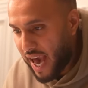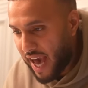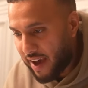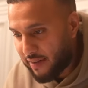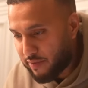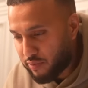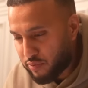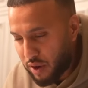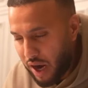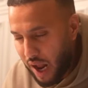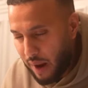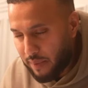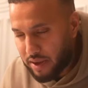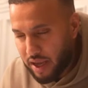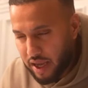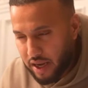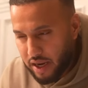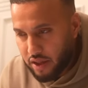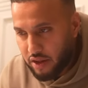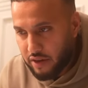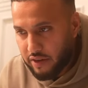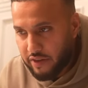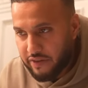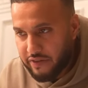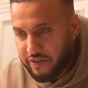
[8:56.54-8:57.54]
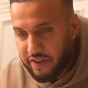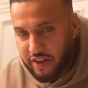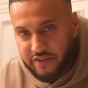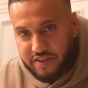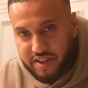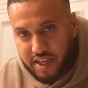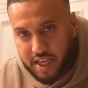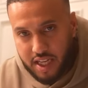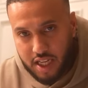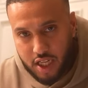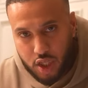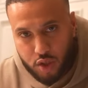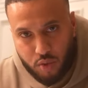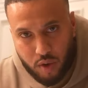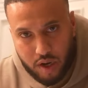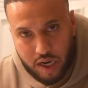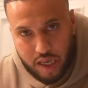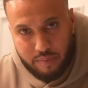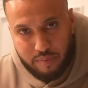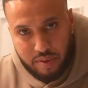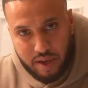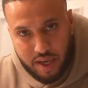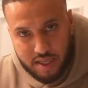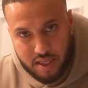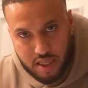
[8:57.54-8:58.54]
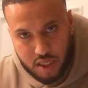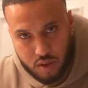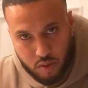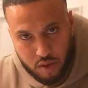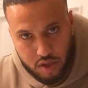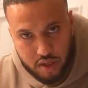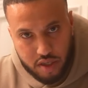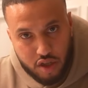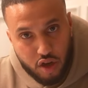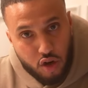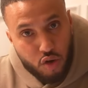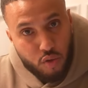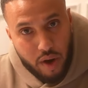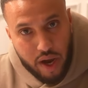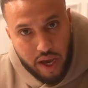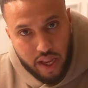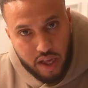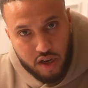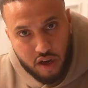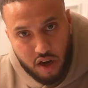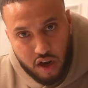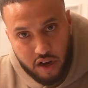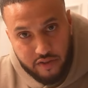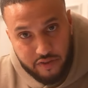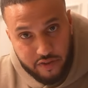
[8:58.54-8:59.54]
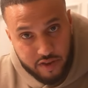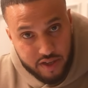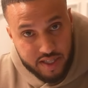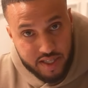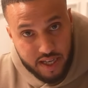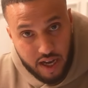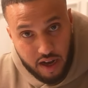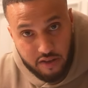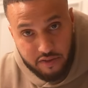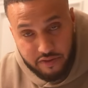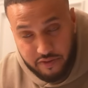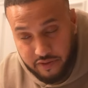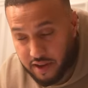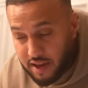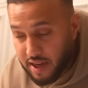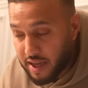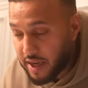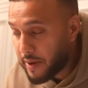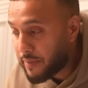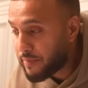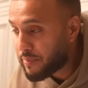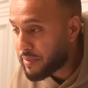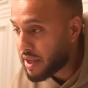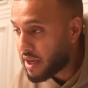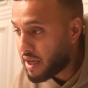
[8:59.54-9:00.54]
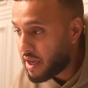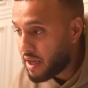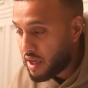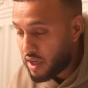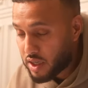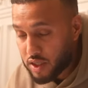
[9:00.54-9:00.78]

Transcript: have probably another 15 to 20 pieces we're still waiting on for South Philly.